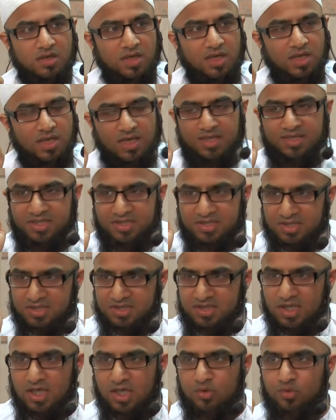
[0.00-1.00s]
alladhi
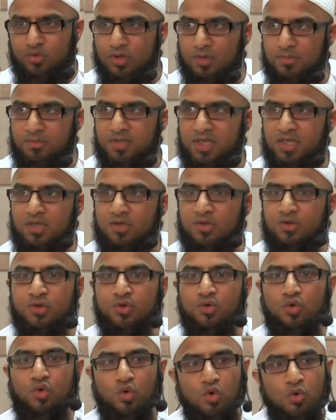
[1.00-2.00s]
tasa'aluna bihi,
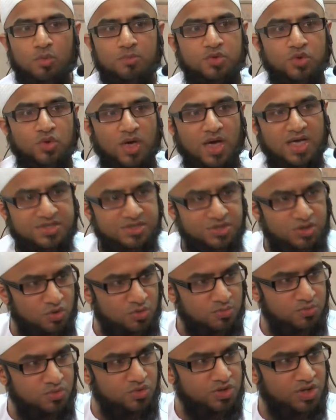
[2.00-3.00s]
through whom you ask
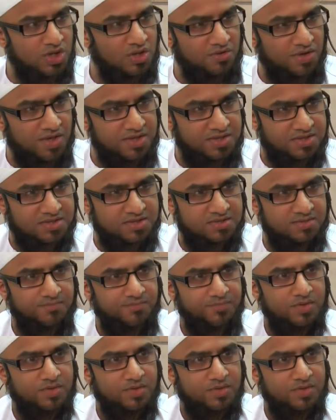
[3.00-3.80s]
your mutual rights,